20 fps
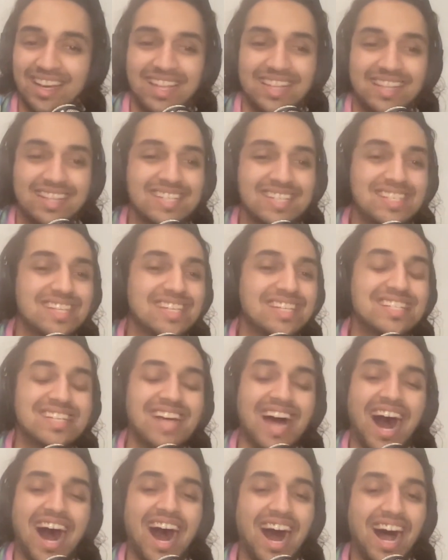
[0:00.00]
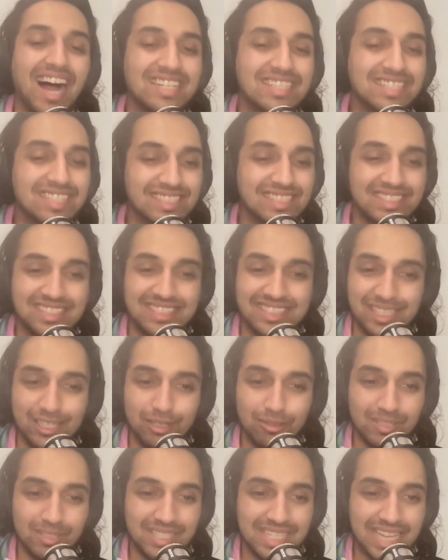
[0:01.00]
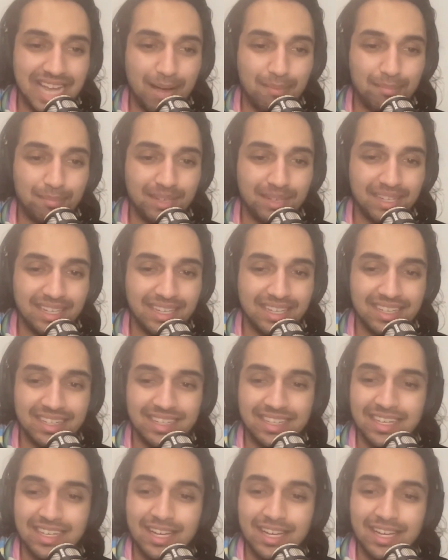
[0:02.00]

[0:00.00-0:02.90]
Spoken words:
This entire sequence happening